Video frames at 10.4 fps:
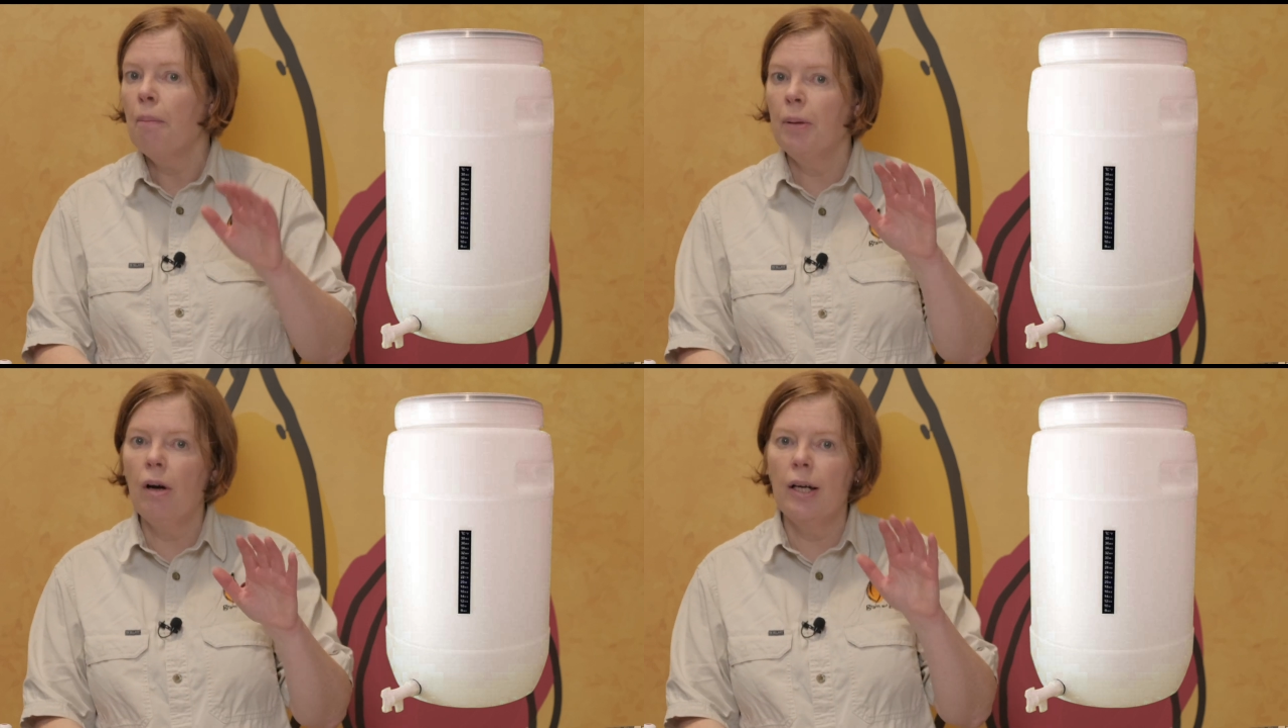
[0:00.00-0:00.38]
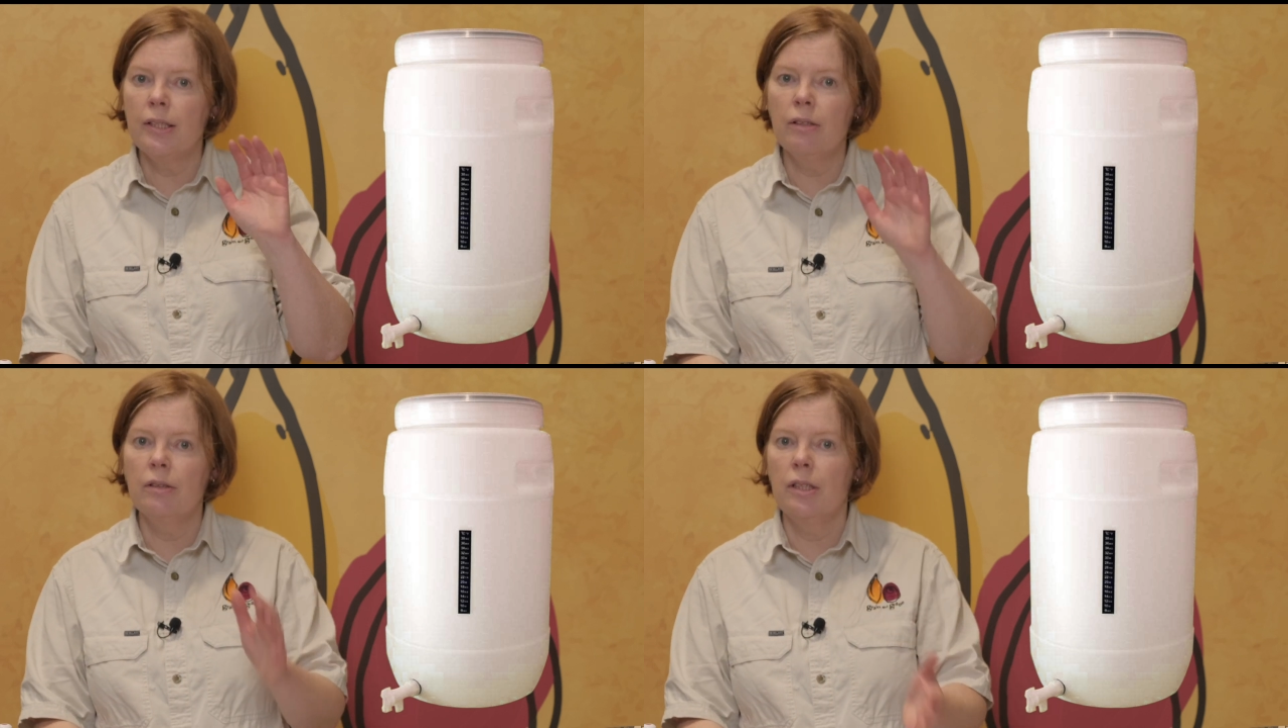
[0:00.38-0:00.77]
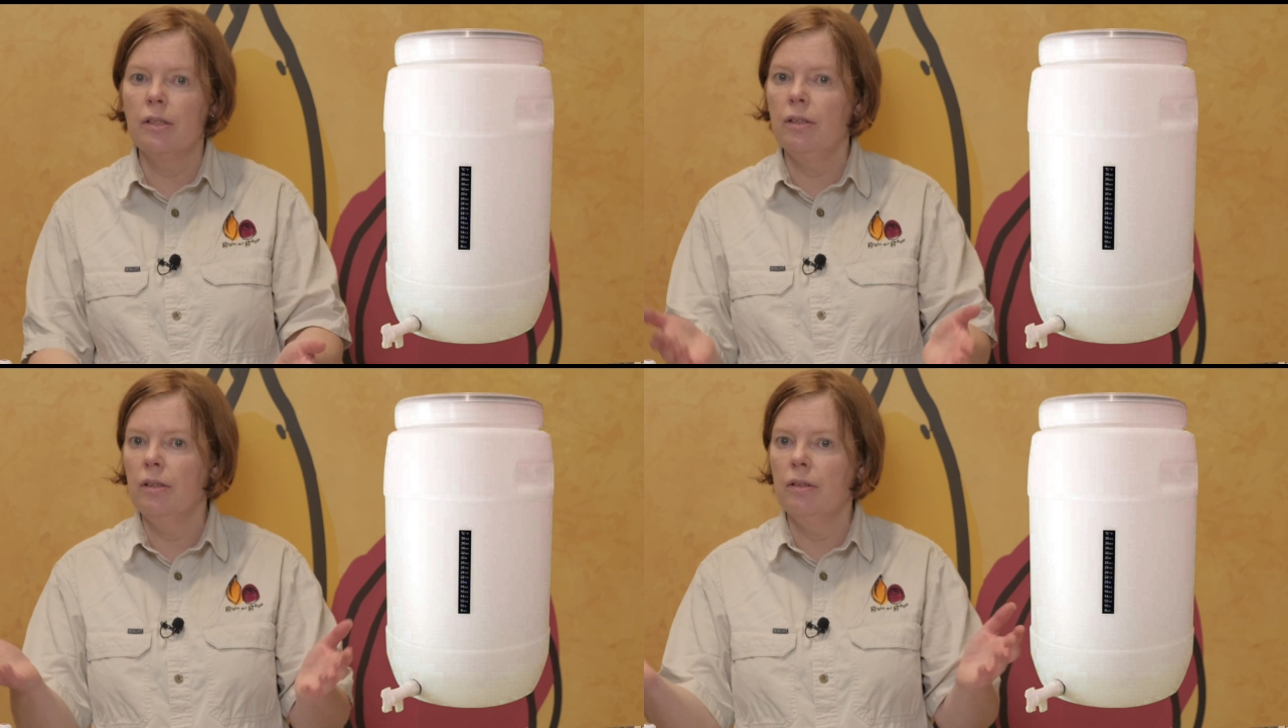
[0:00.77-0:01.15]
but I still
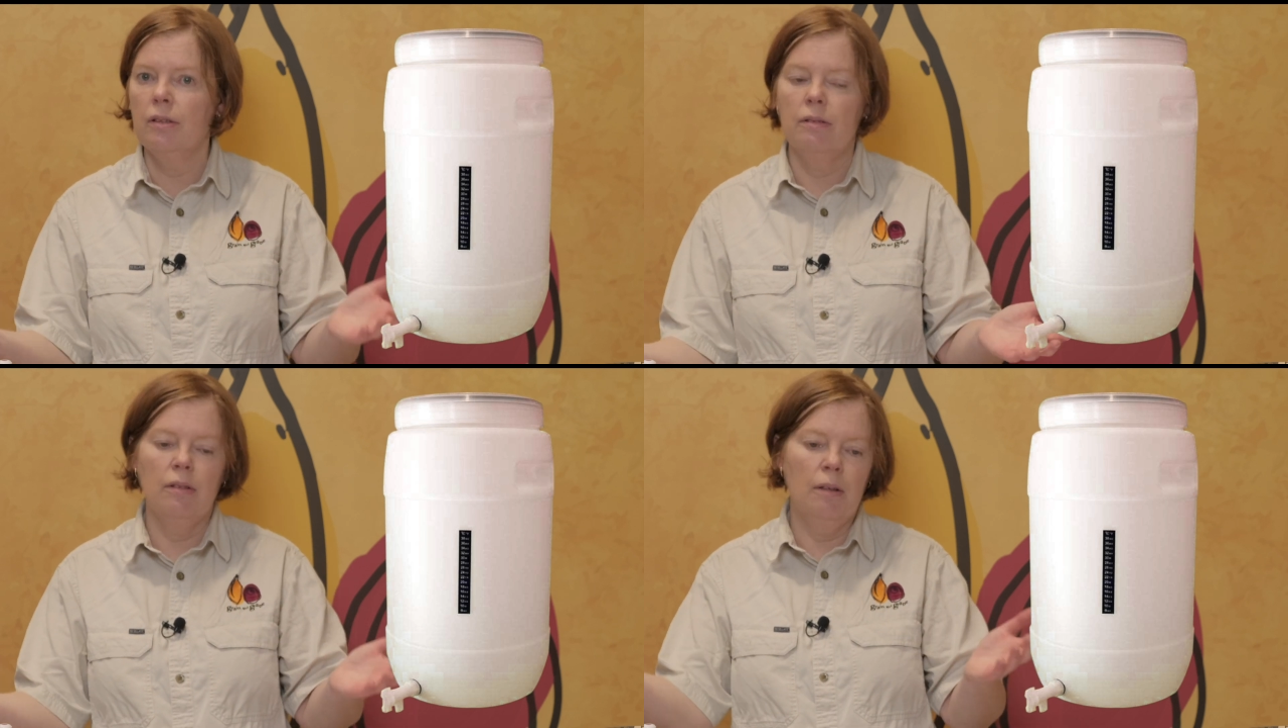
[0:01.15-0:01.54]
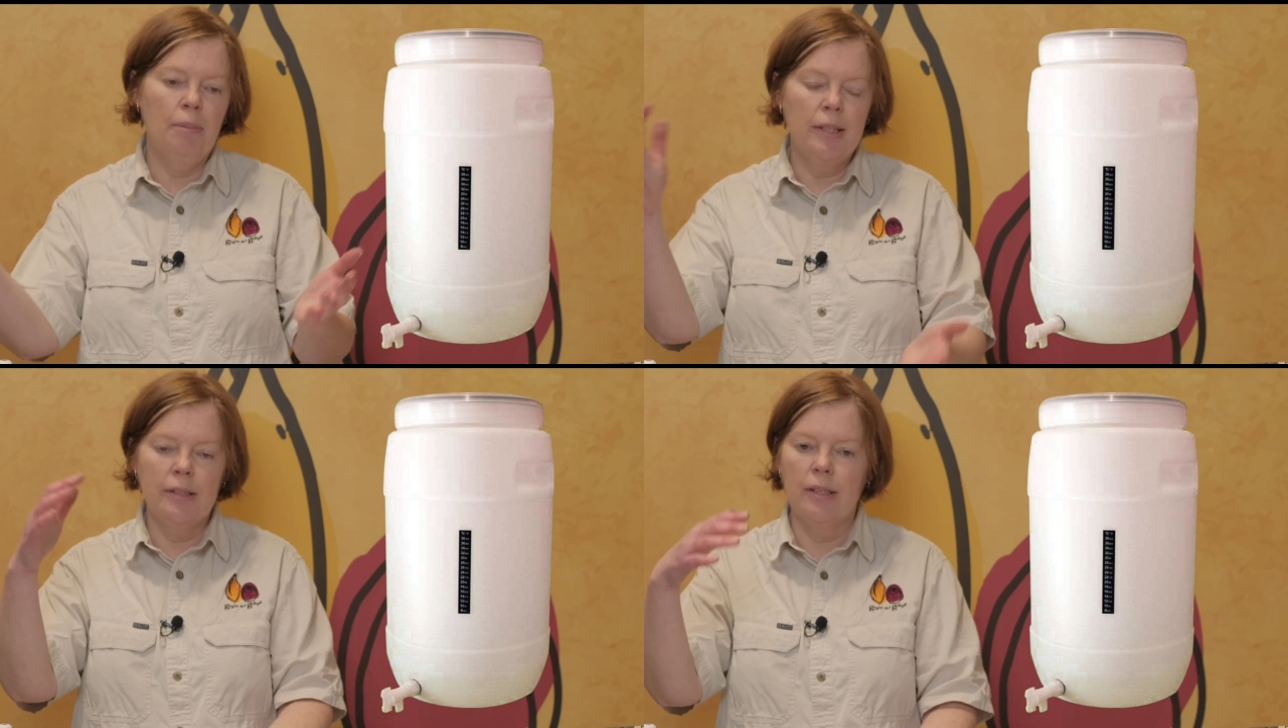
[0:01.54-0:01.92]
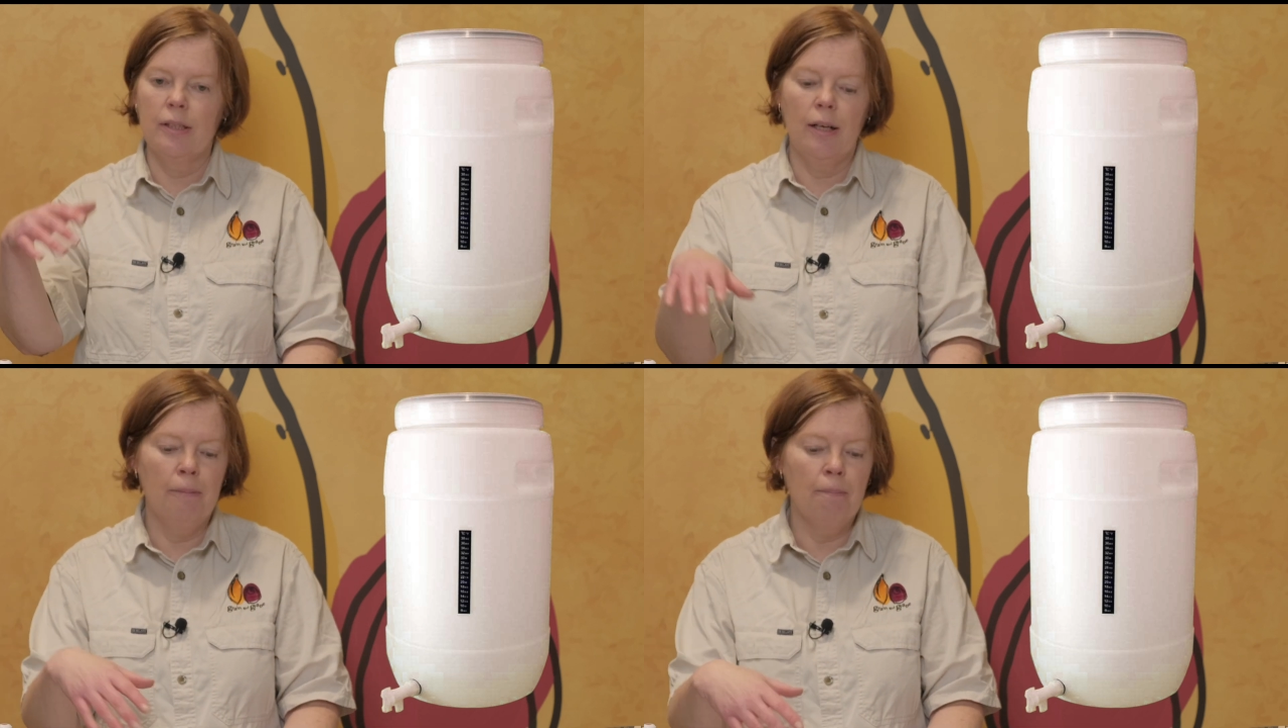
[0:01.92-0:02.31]
just use a basic